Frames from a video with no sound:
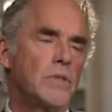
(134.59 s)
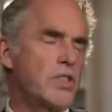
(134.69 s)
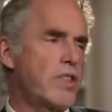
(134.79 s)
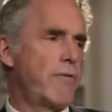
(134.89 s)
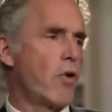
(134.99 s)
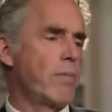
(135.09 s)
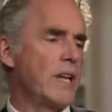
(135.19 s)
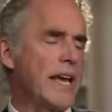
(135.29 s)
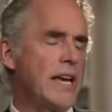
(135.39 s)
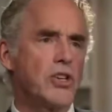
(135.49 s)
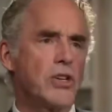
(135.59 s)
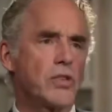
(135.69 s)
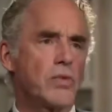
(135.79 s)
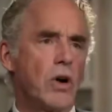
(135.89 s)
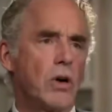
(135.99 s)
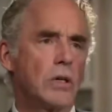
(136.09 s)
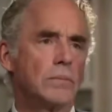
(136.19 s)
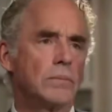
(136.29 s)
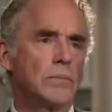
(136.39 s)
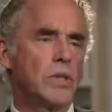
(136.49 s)
Just the formulation is
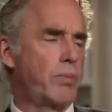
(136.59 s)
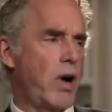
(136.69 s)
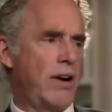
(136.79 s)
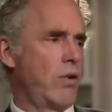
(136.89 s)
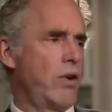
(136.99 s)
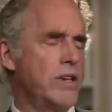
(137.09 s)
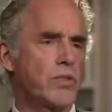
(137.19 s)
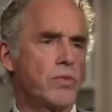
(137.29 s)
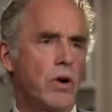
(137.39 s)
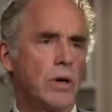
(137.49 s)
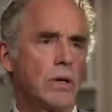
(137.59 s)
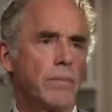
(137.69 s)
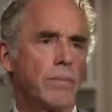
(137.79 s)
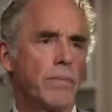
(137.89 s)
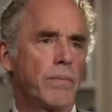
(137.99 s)
wrong. The priority is wrong.